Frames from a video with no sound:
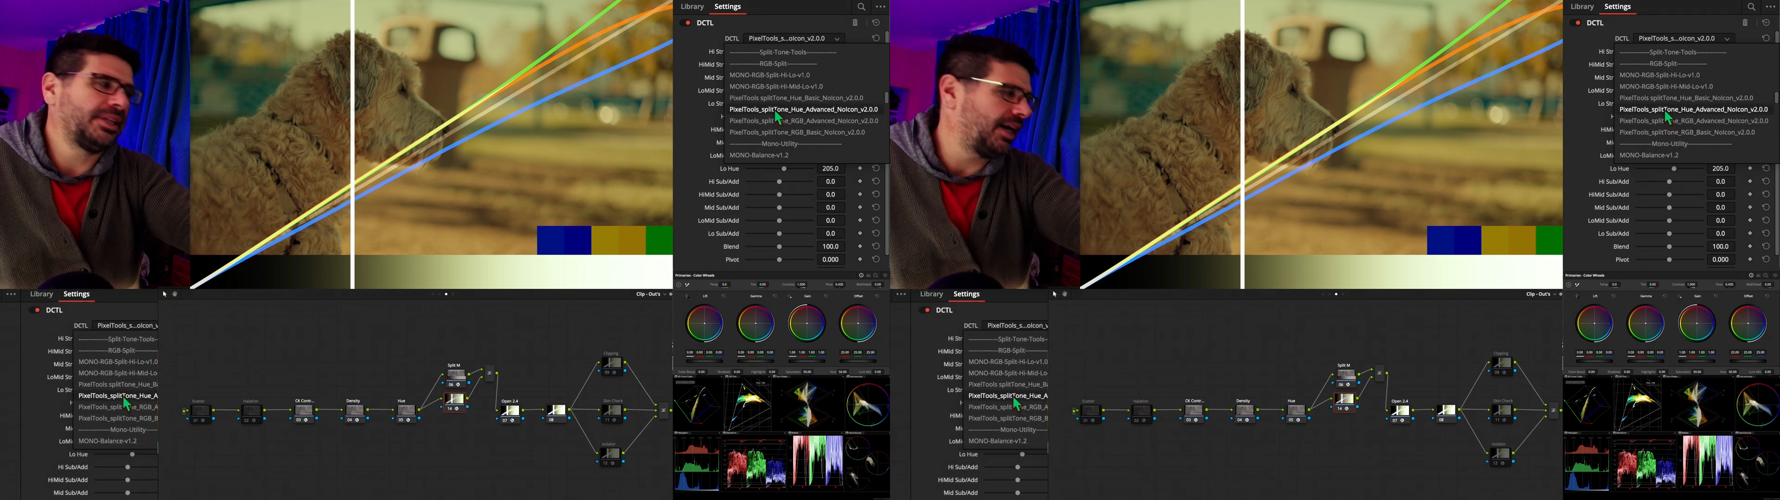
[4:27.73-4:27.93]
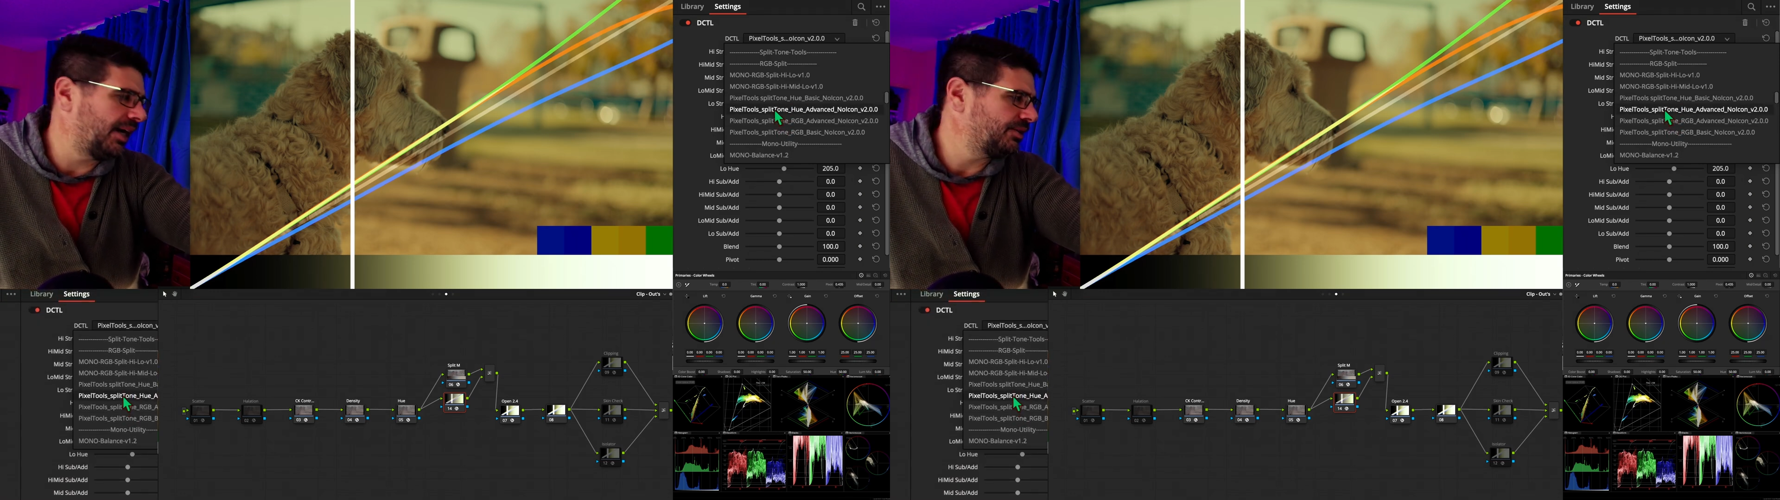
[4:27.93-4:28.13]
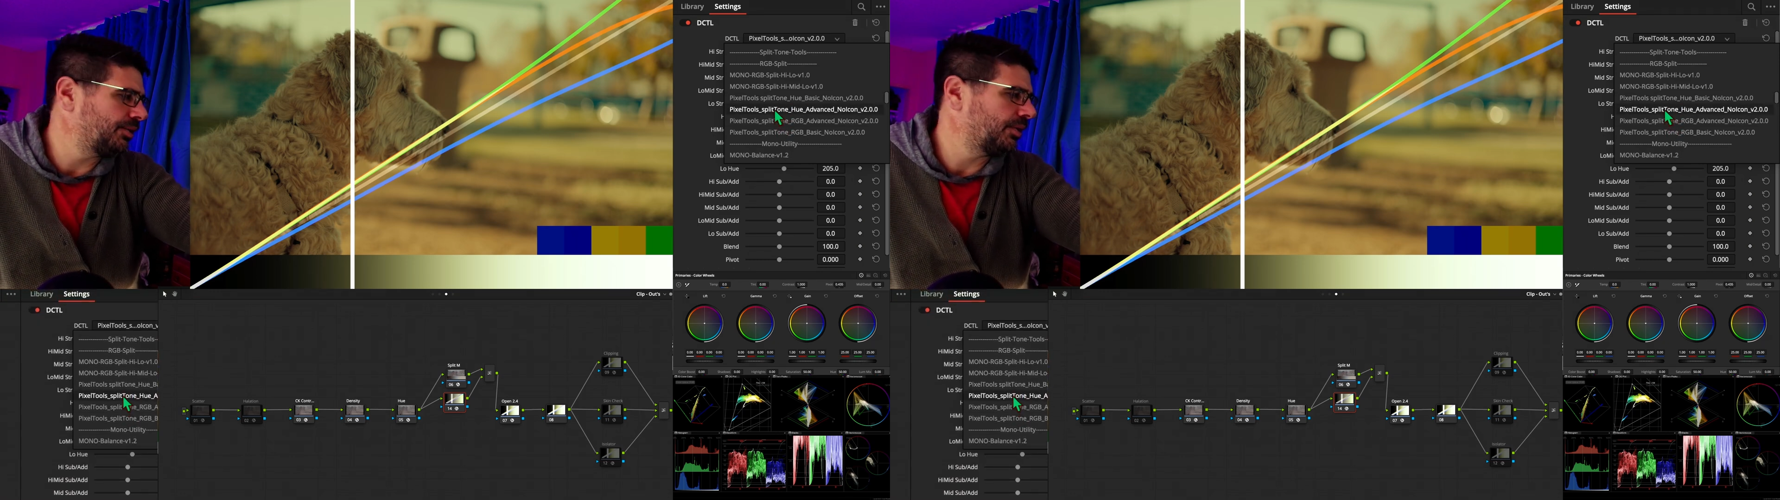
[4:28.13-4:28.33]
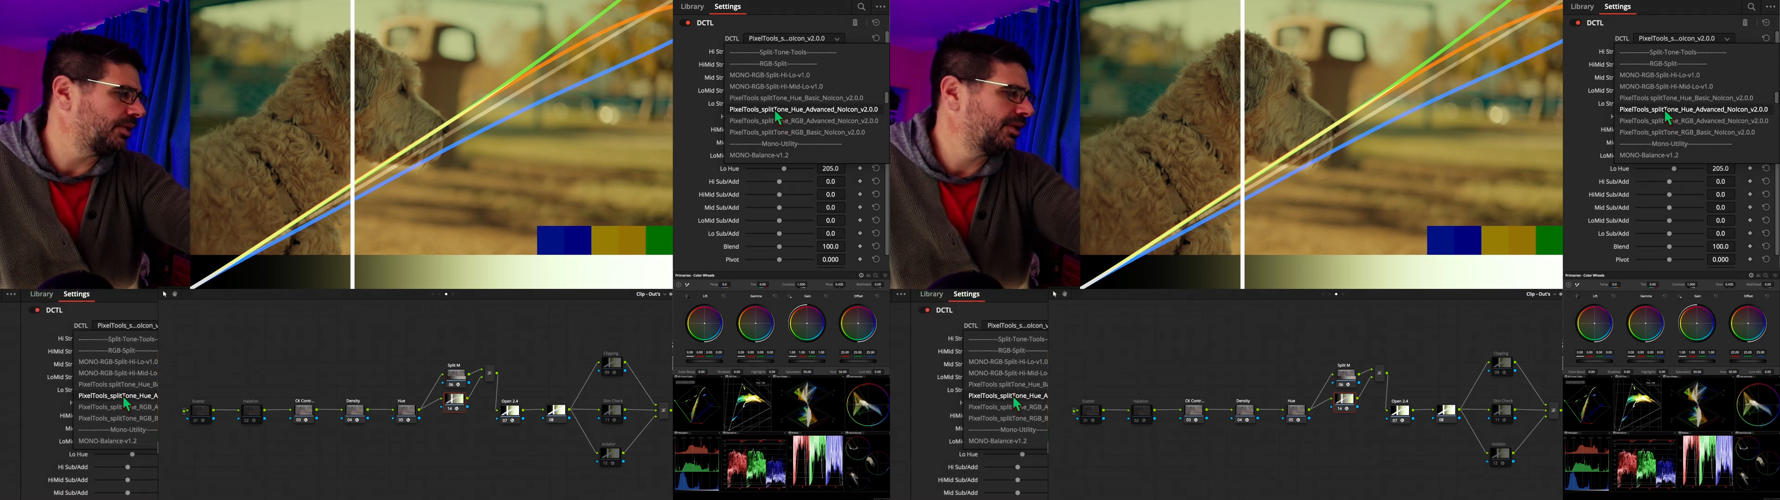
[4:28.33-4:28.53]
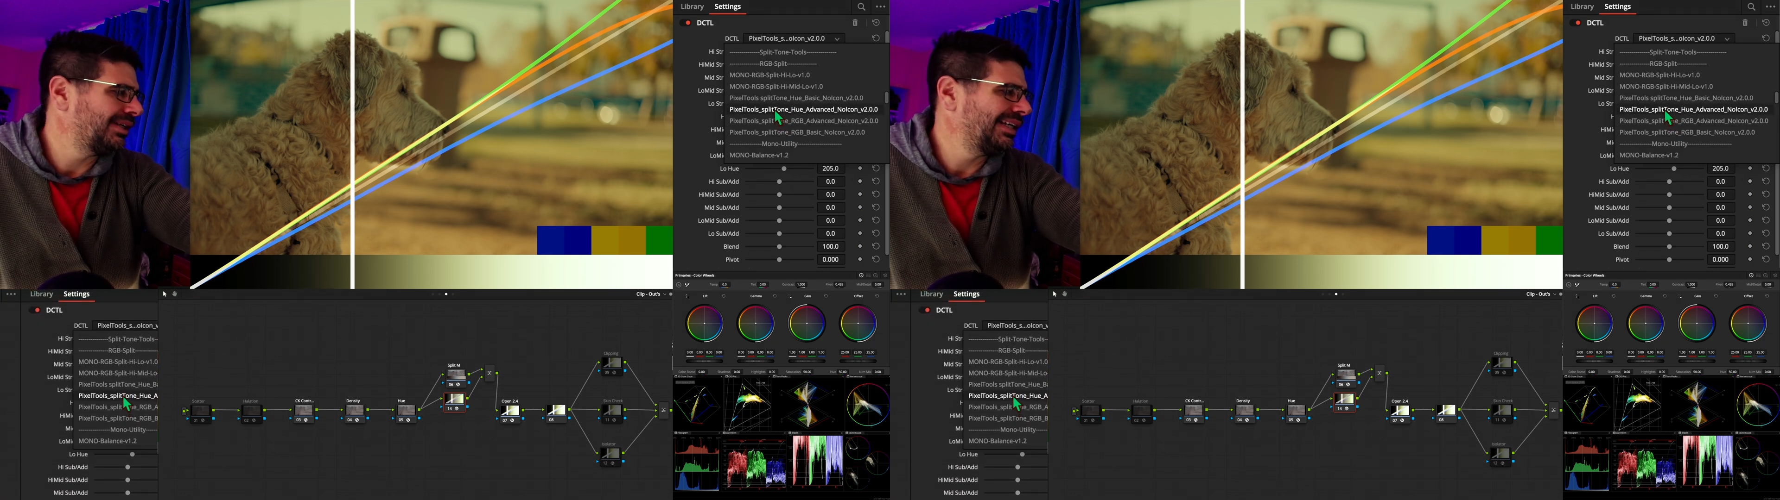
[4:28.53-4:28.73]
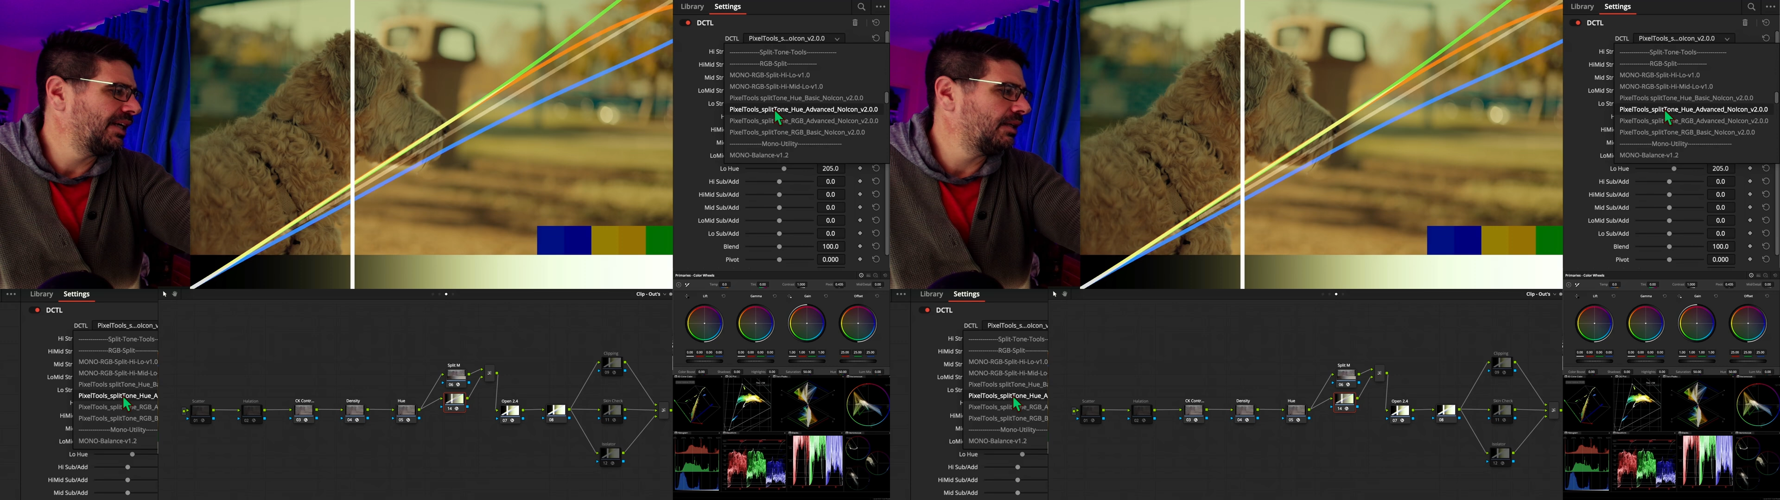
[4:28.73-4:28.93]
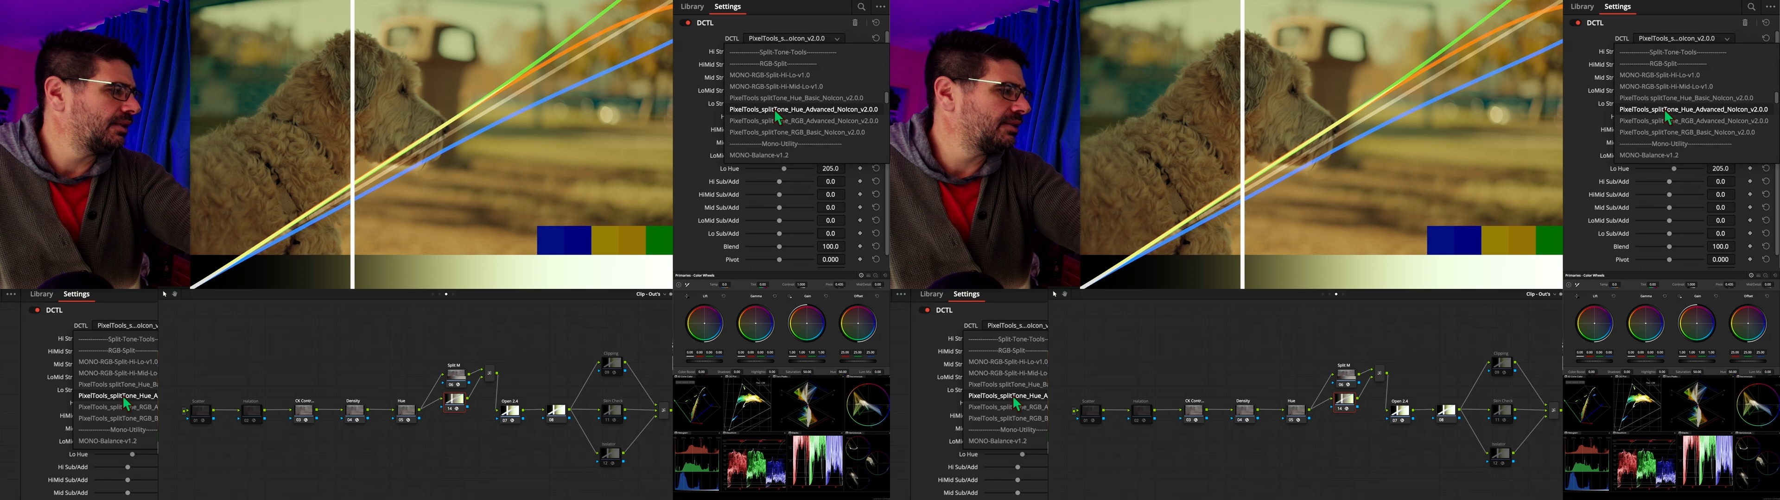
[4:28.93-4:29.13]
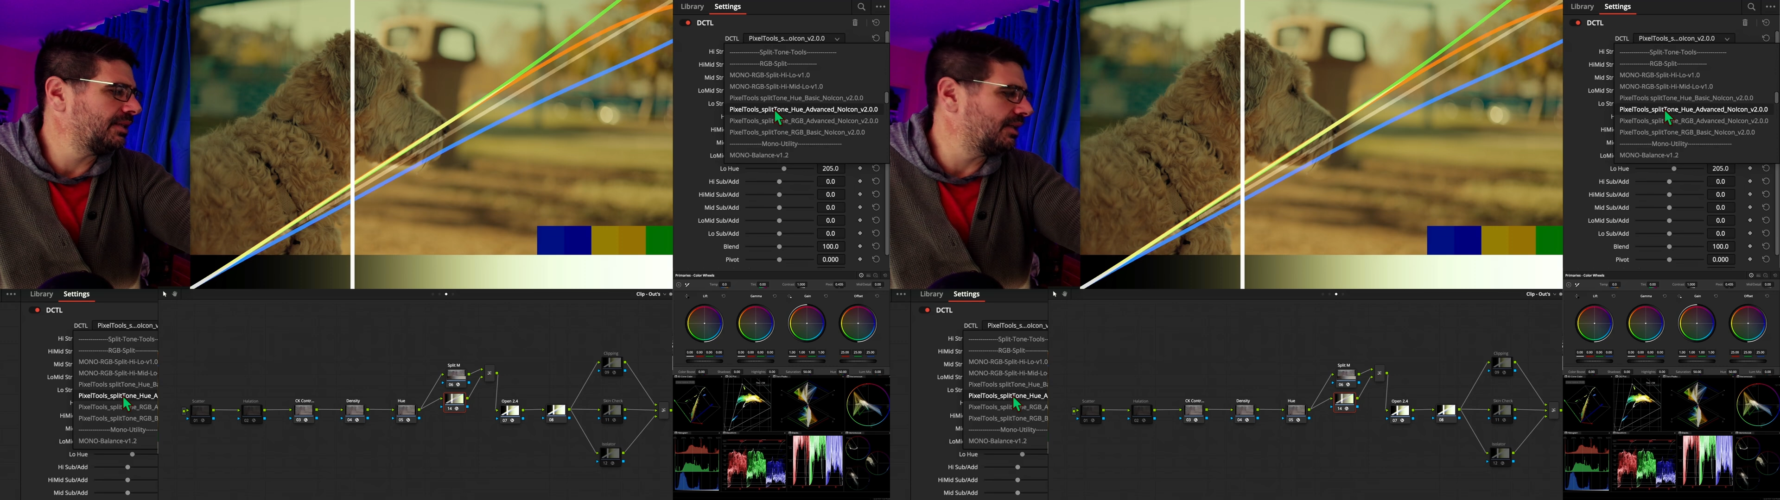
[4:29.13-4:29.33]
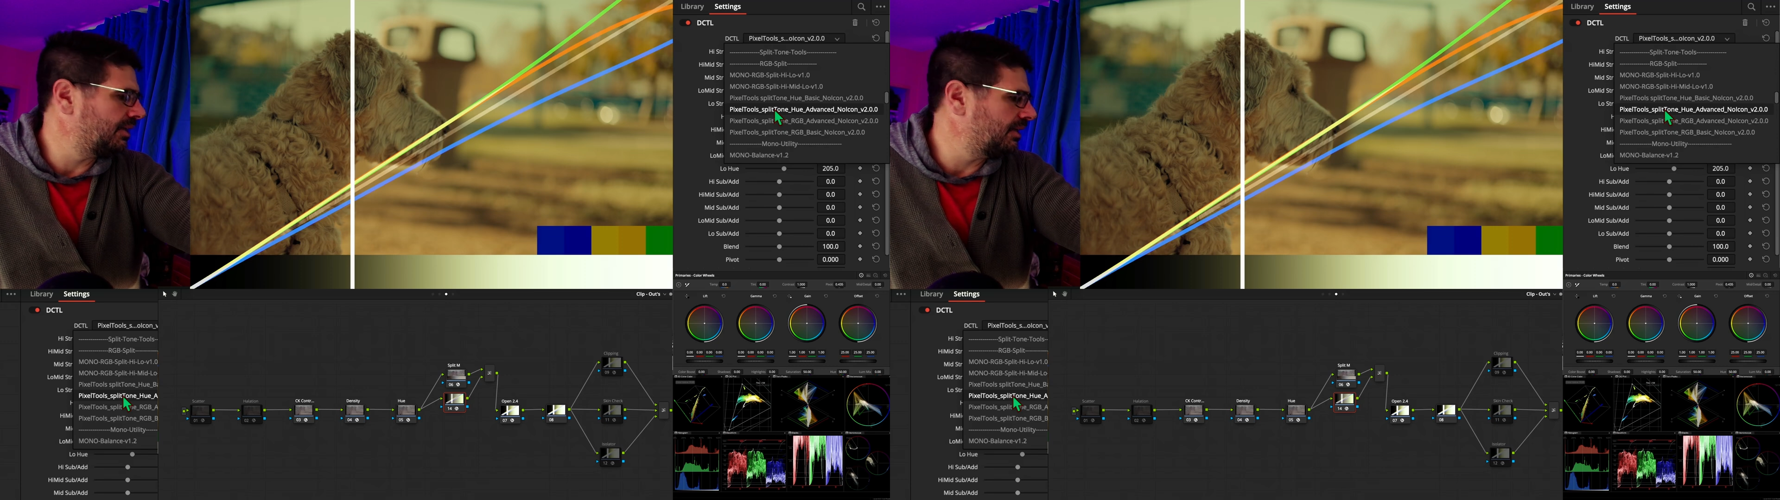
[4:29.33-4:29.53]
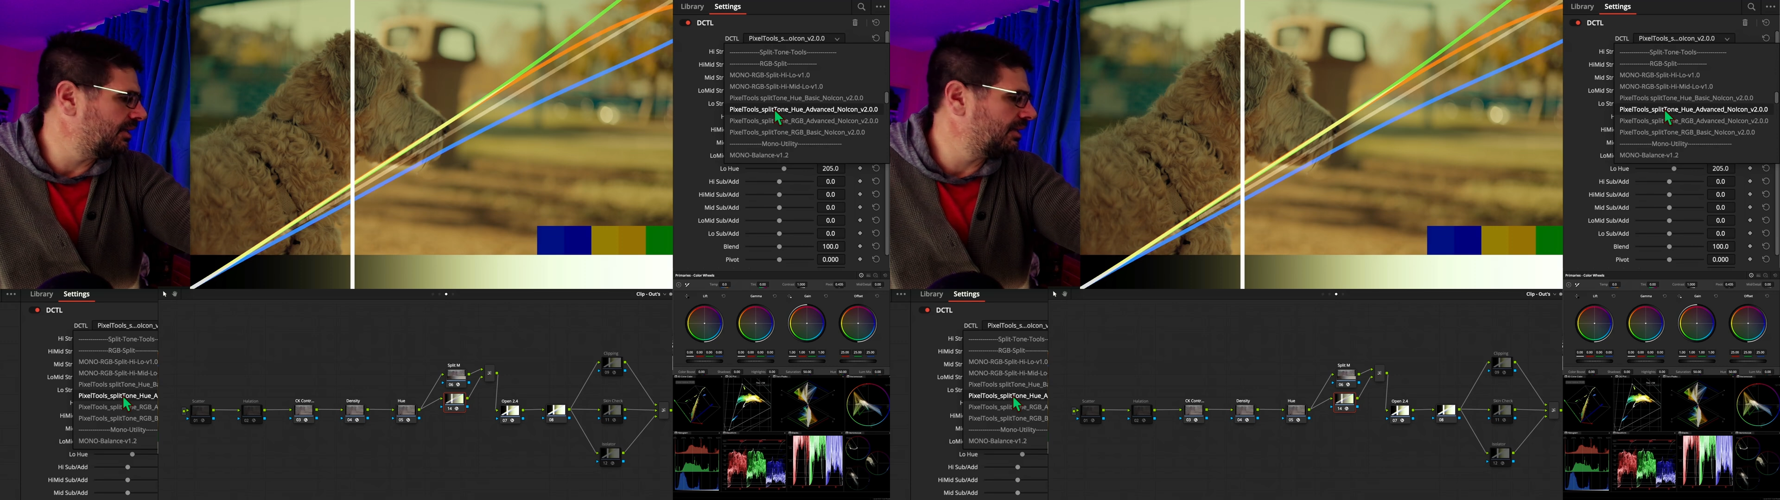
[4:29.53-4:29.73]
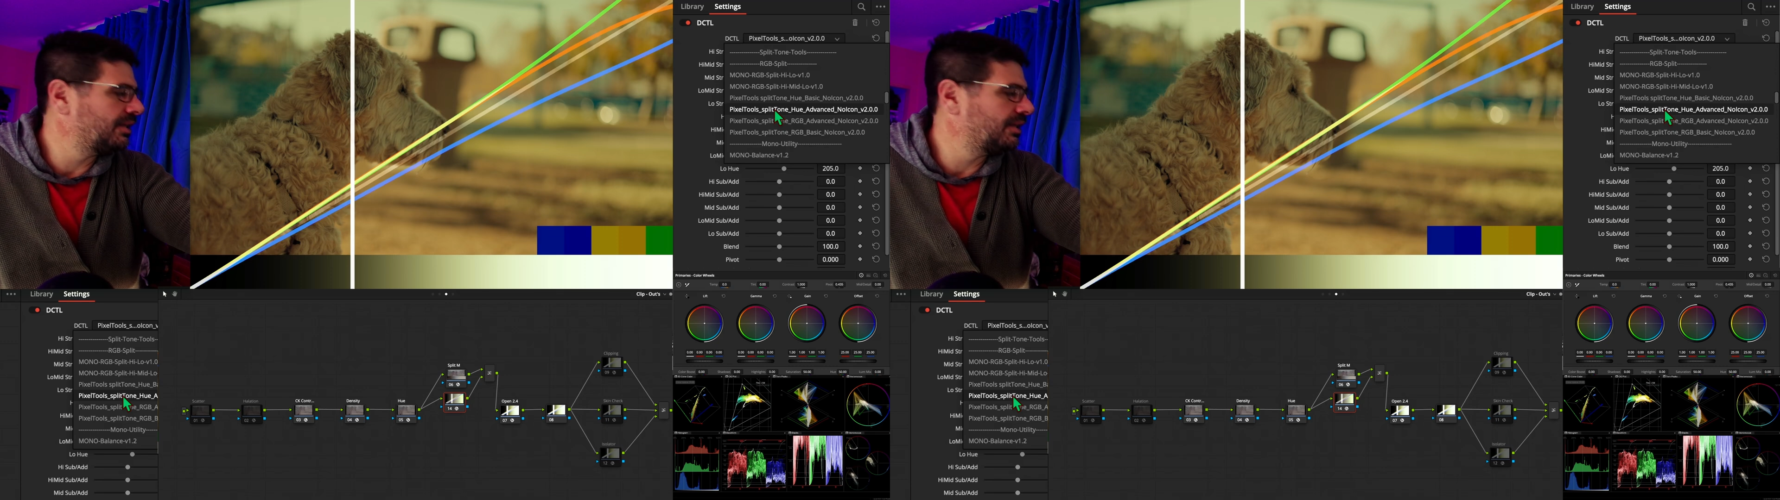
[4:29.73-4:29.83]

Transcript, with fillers: contour to,